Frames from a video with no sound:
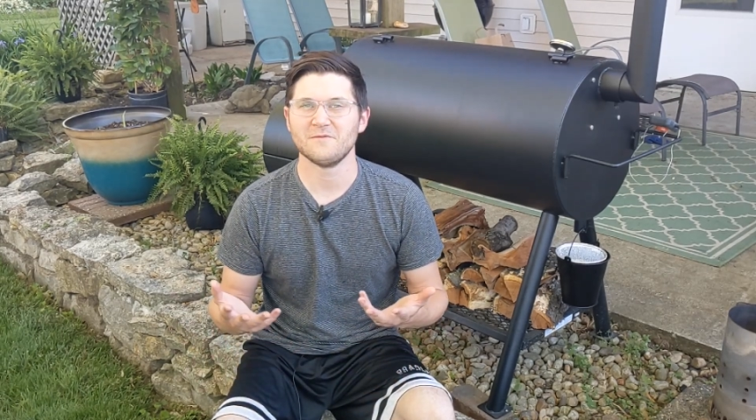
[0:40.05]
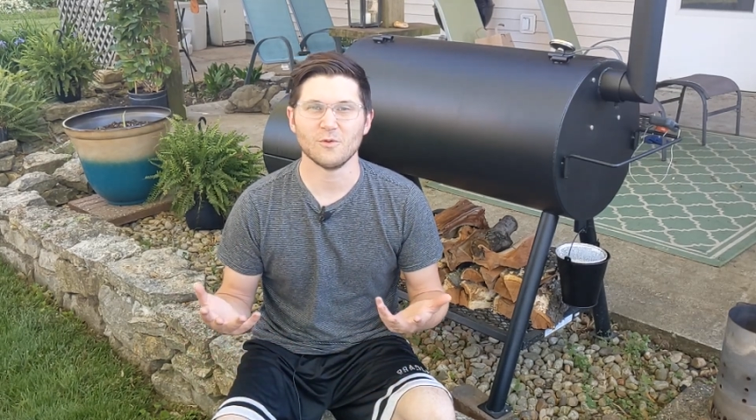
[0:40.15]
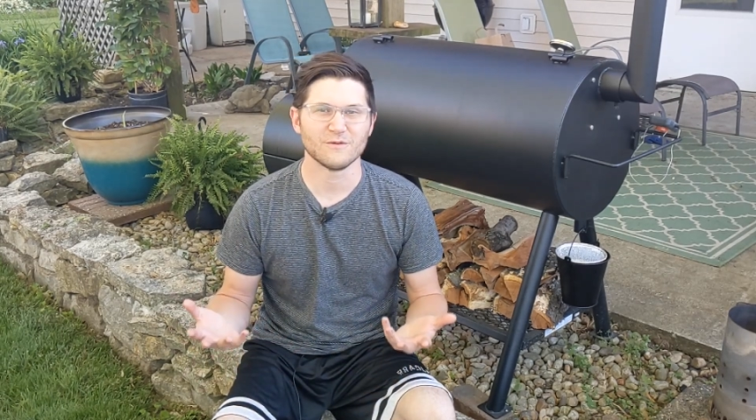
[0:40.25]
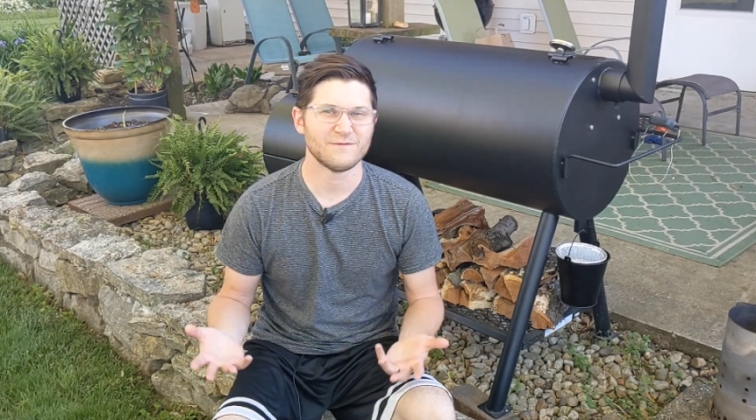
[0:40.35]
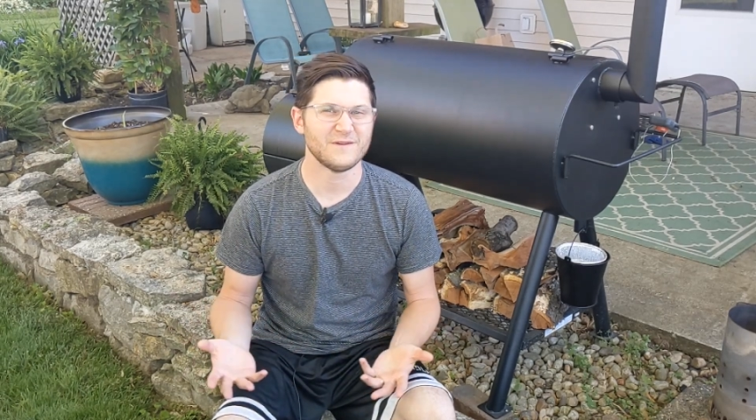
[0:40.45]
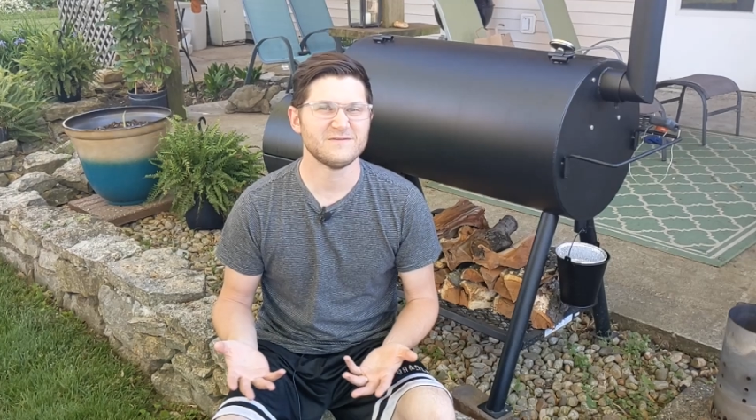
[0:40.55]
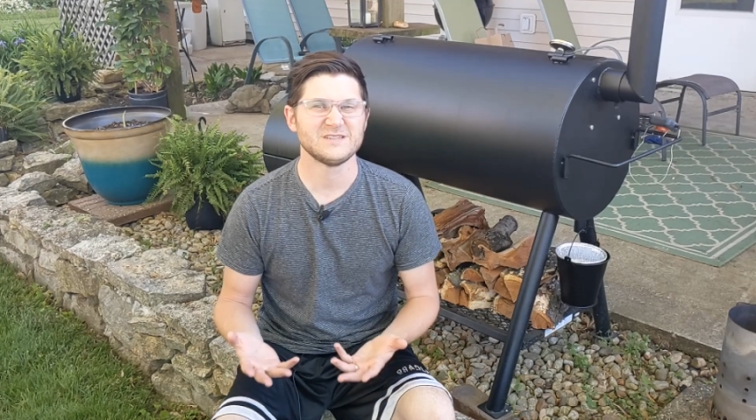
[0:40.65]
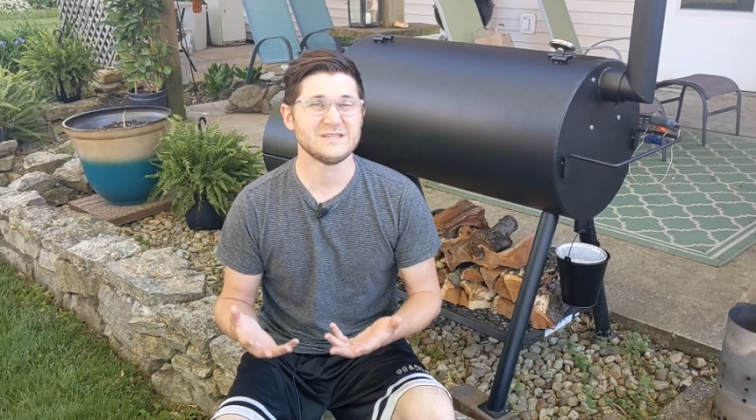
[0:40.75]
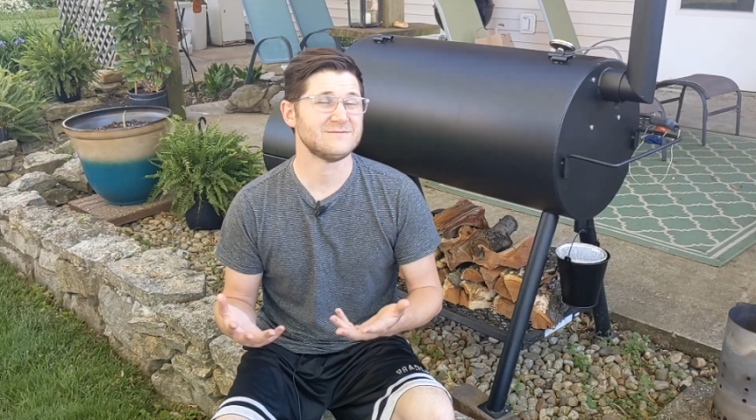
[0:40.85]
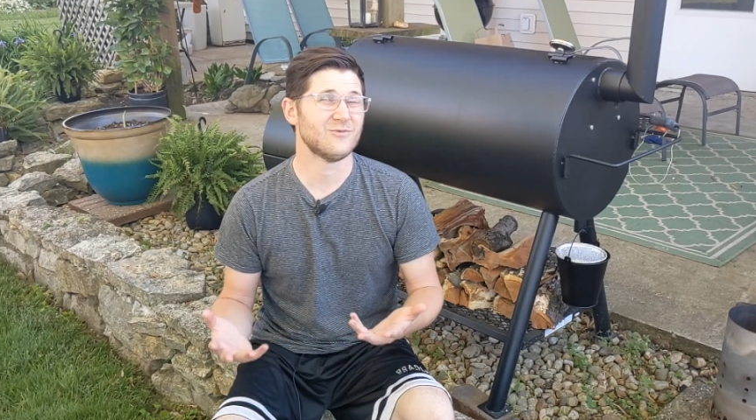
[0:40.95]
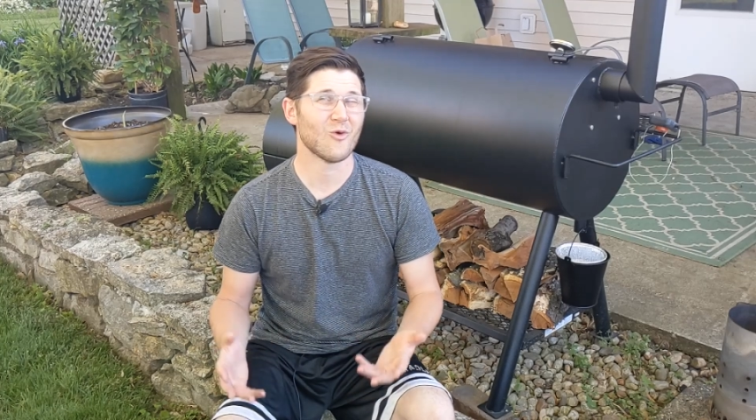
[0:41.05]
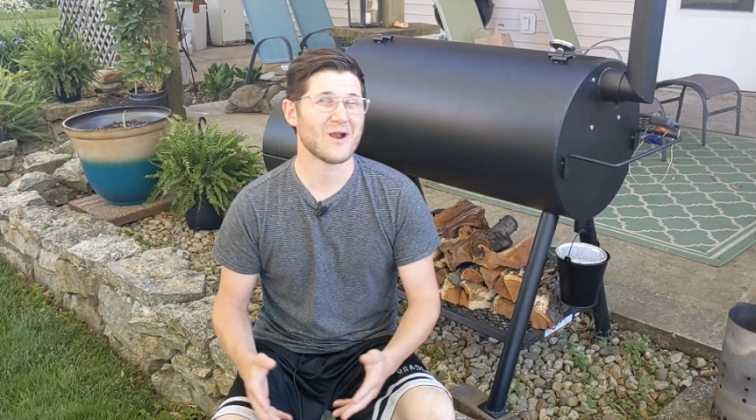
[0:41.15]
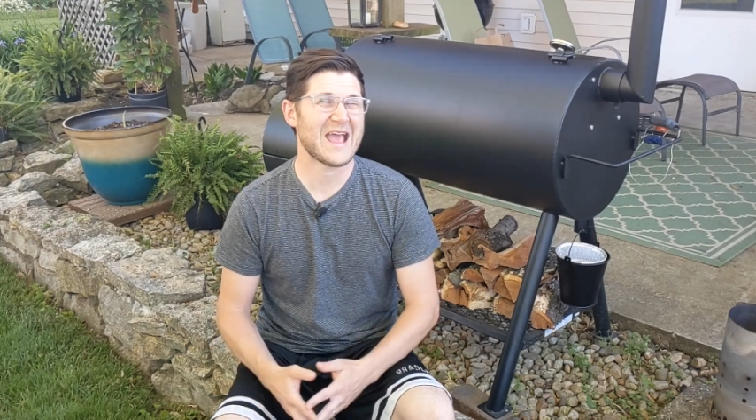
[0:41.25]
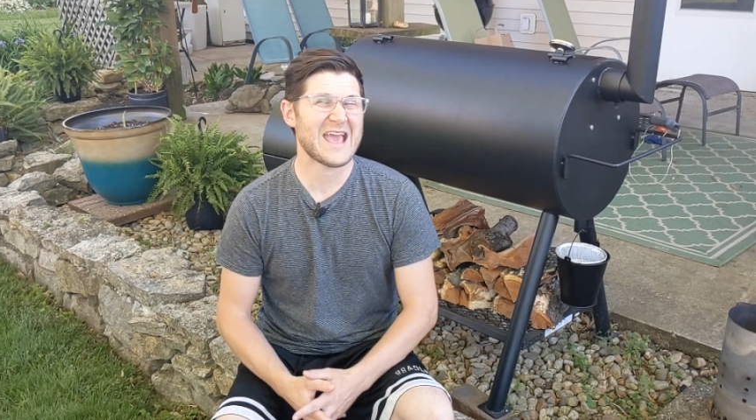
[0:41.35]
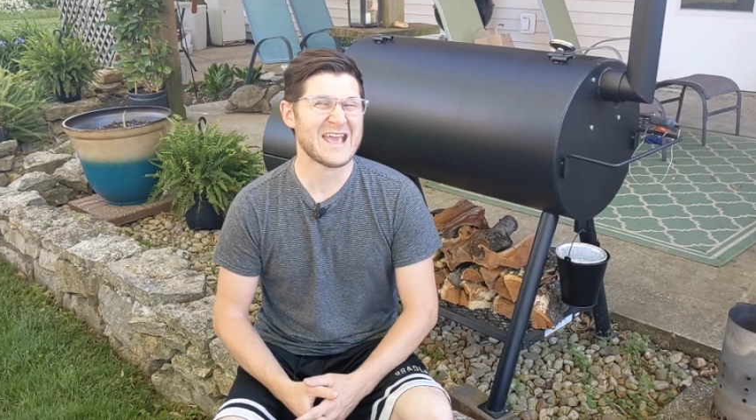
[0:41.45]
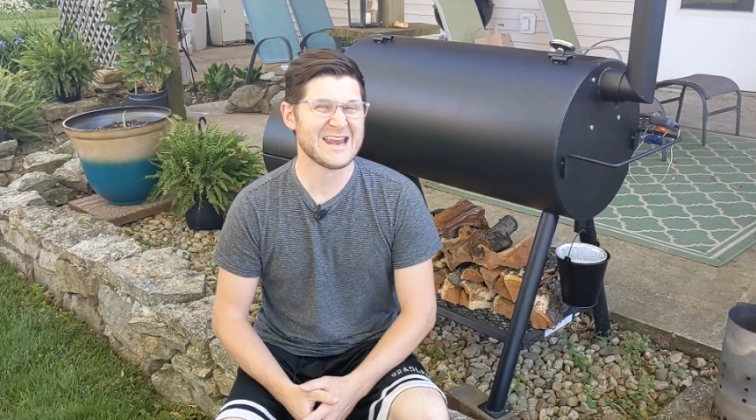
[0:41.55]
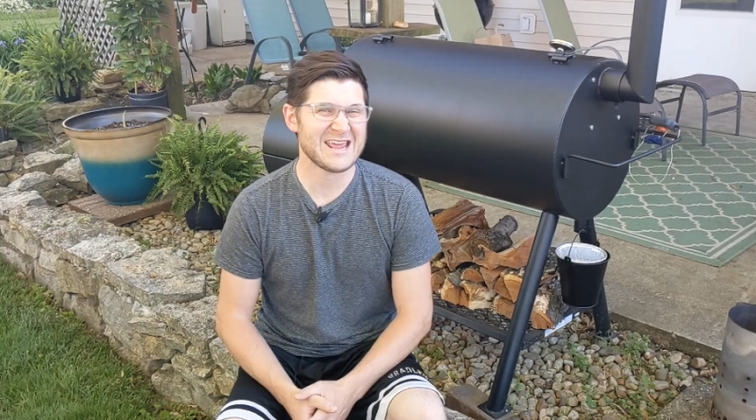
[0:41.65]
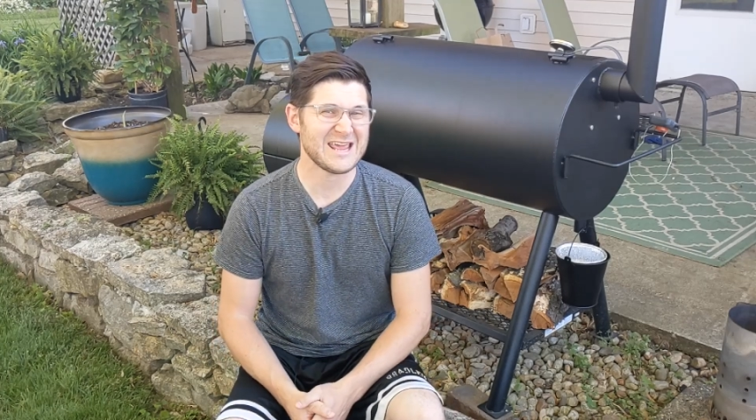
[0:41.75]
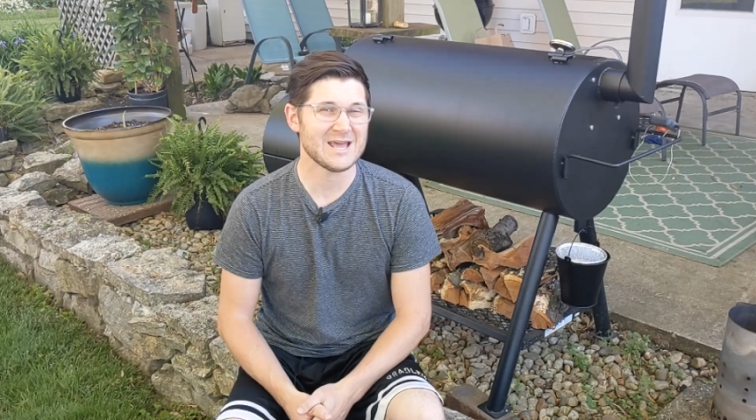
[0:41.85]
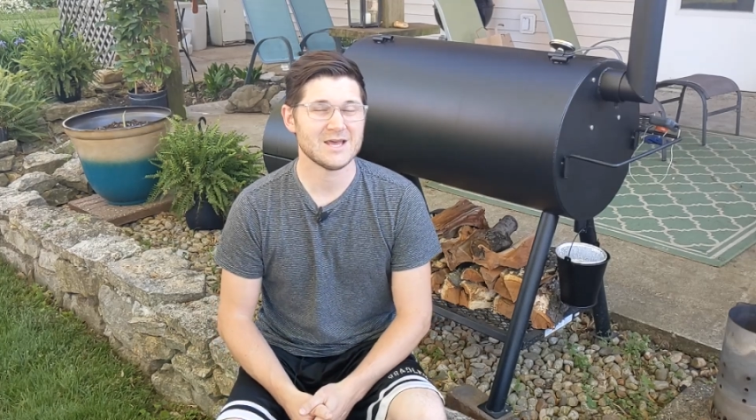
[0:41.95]
450,
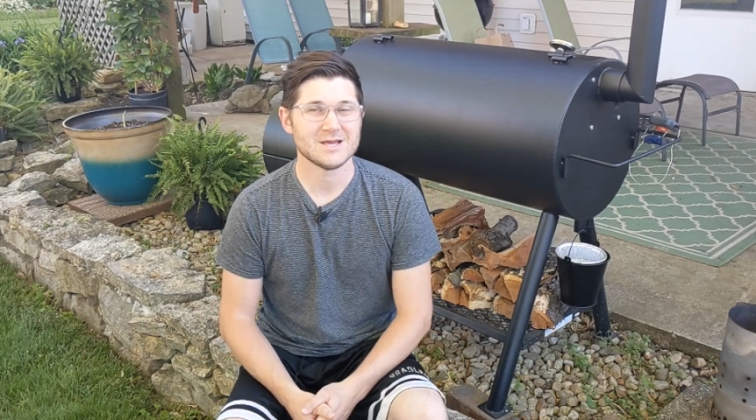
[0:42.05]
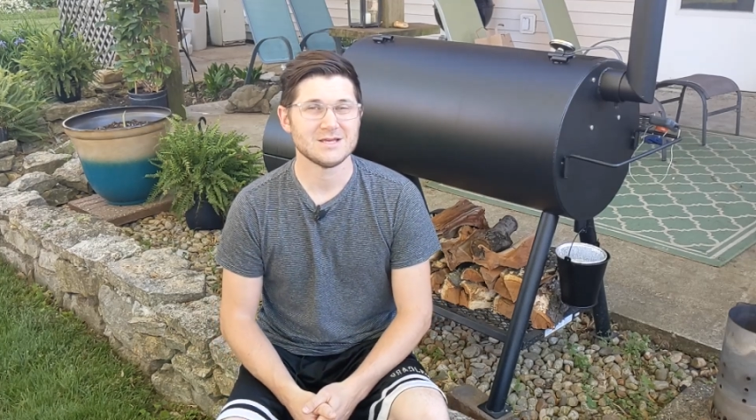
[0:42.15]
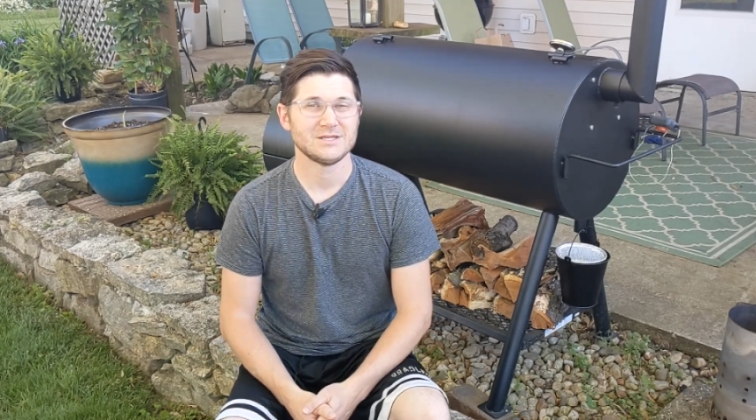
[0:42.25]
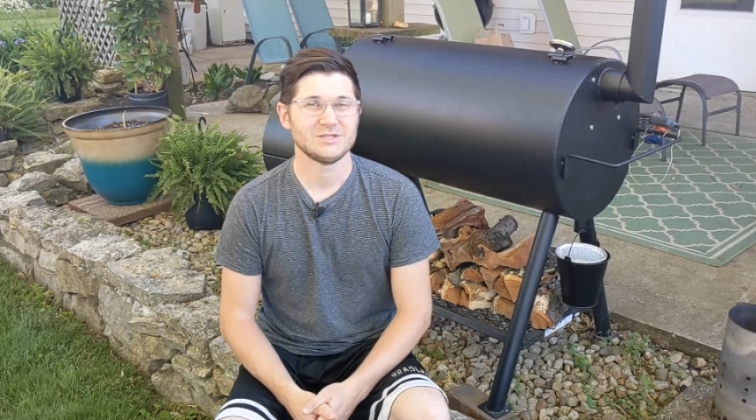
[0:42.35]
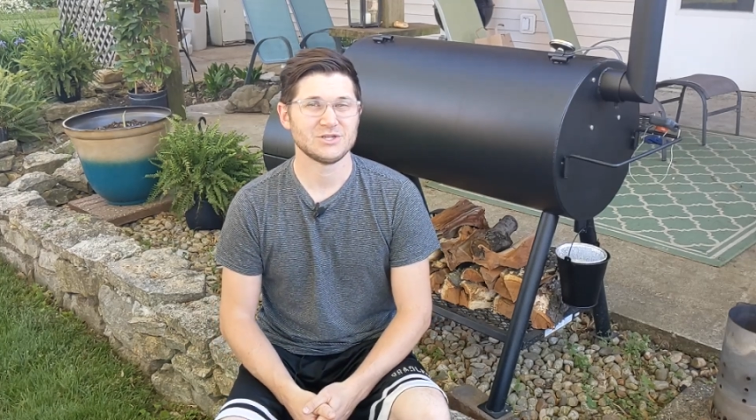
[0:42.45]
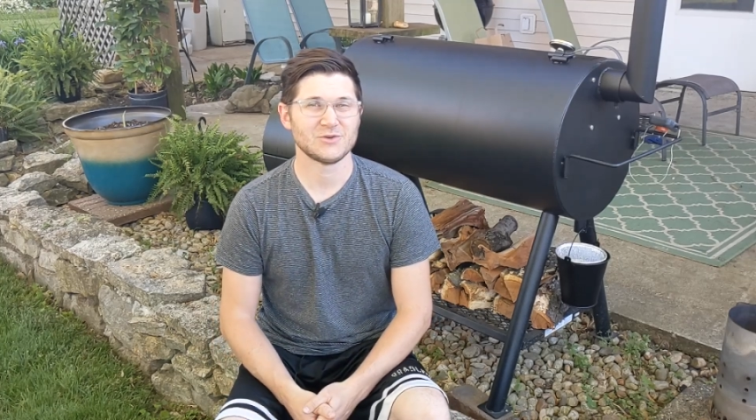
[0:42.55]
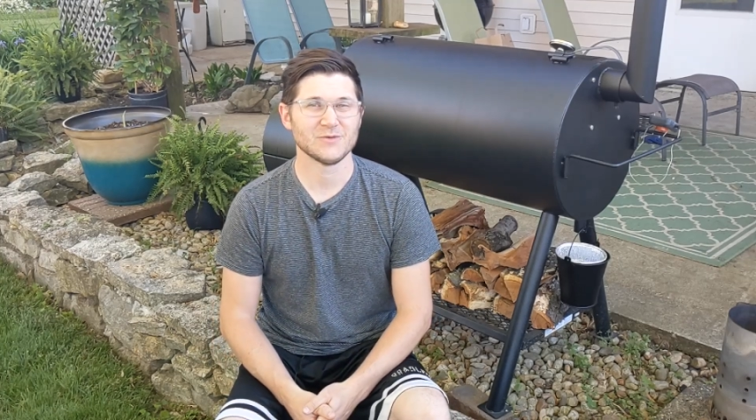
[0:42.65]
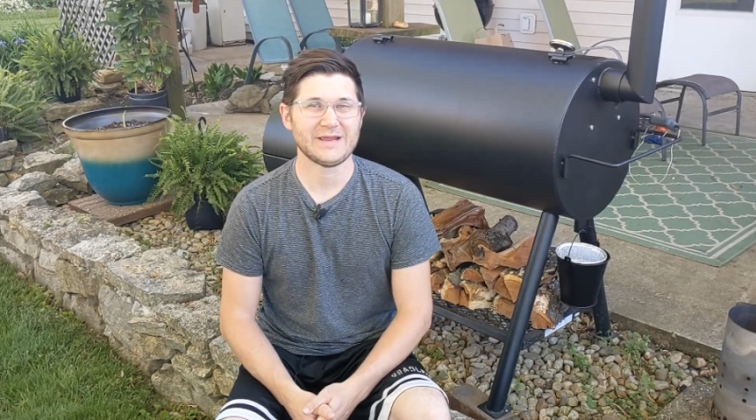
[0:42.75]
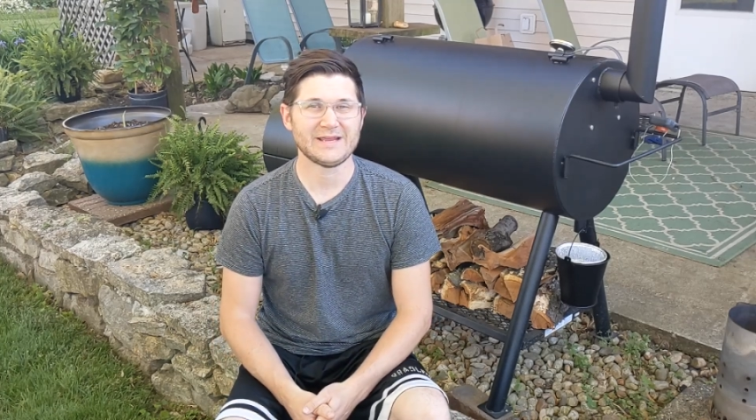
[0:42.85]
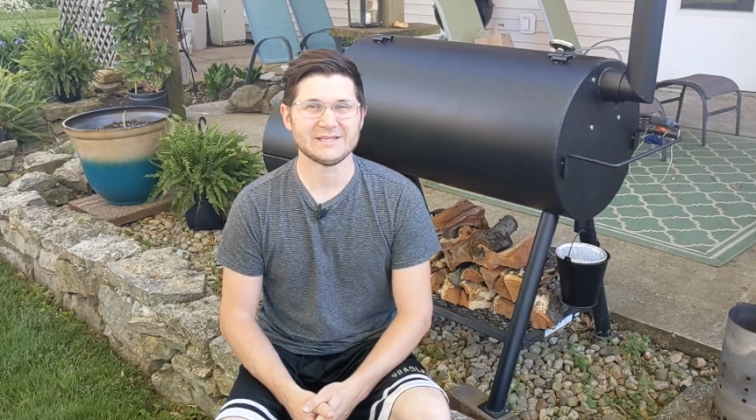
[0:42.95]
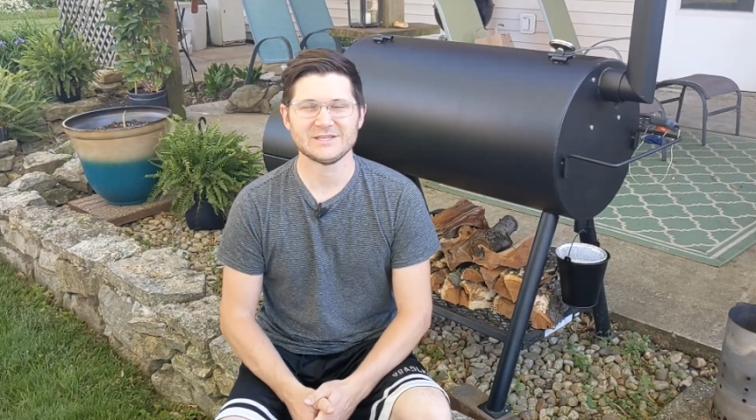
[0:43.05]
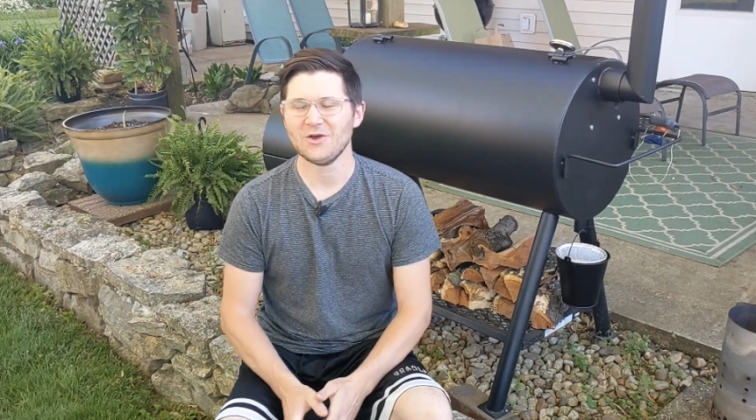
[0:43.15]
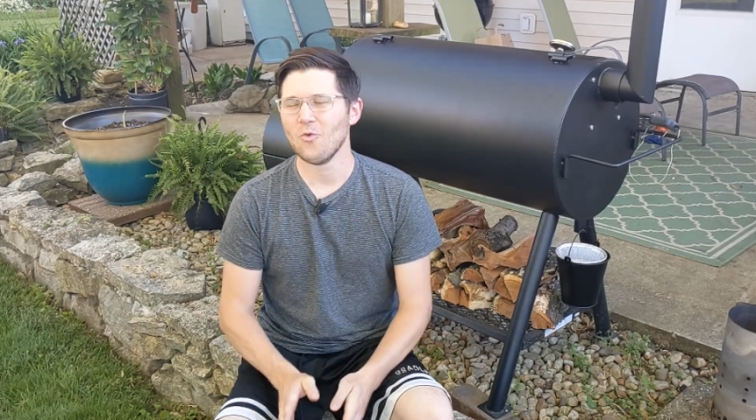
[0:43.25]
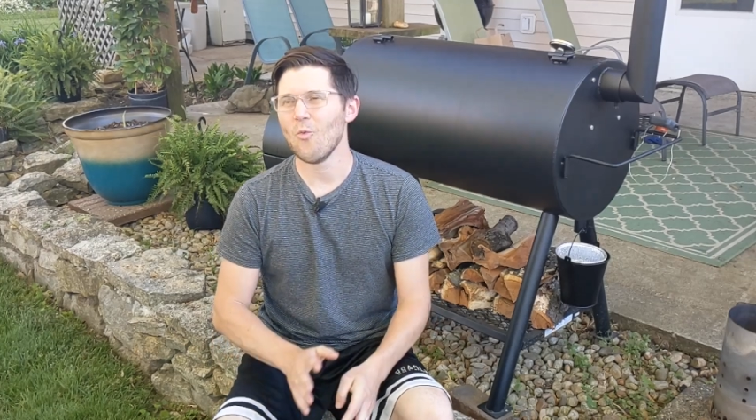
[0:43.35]
480 degrees,